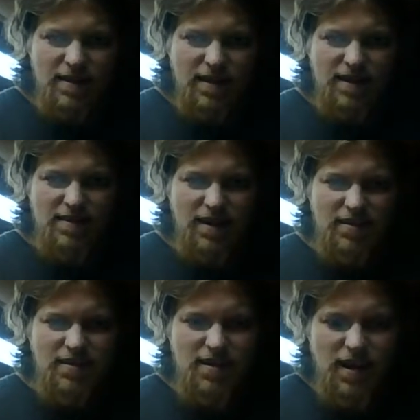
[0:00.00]
Last I
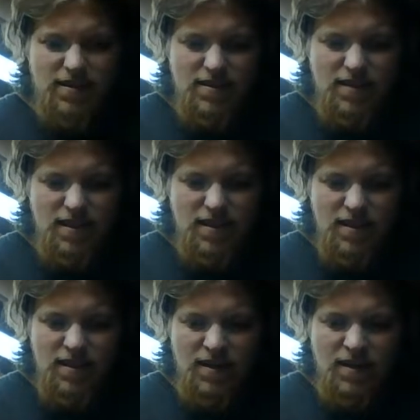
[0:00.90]
checked,
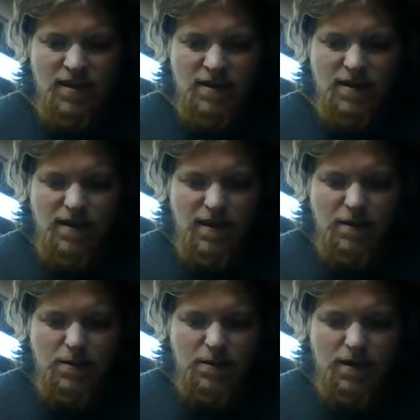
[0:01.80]

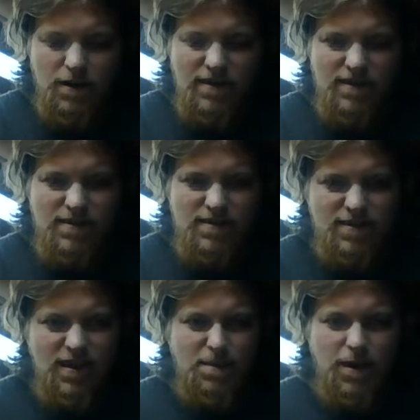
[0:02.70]
it was
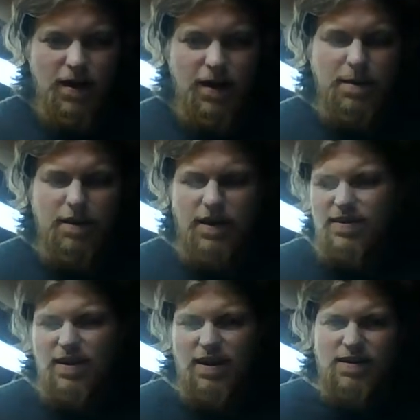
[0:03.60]
Denmark. I'm not
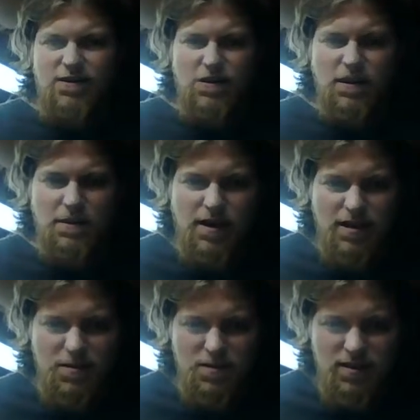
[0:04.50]
entirely sure. Let me
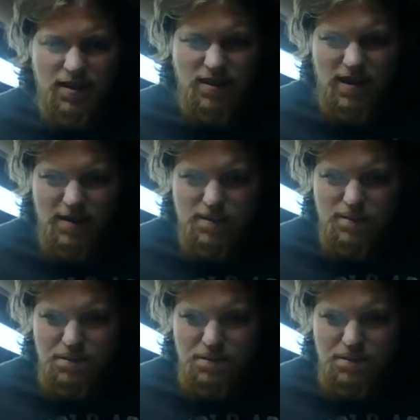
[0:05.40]
100% that.